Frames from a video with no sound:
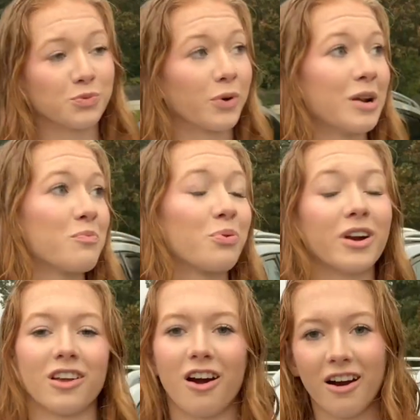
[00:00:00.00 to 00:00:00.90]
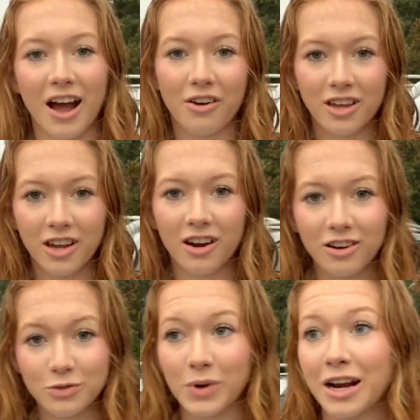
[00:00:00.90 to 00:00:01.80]
It's raining pretty hard out
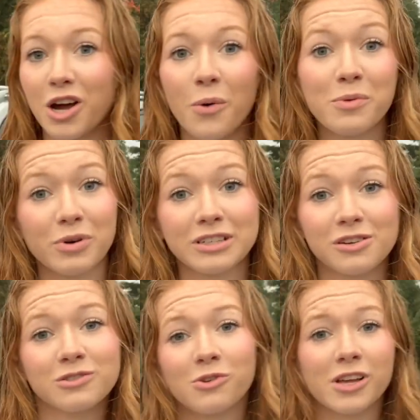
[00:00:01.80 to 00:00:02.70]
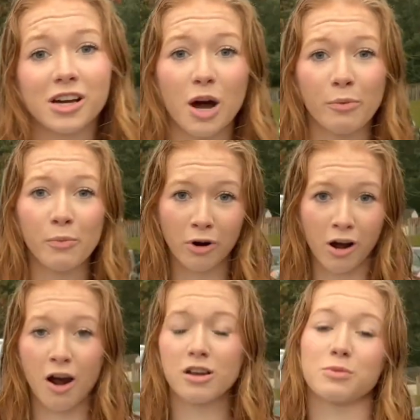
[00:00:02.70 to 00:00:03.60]
here, so we gotta go in pretty soon It's only a couple more cars.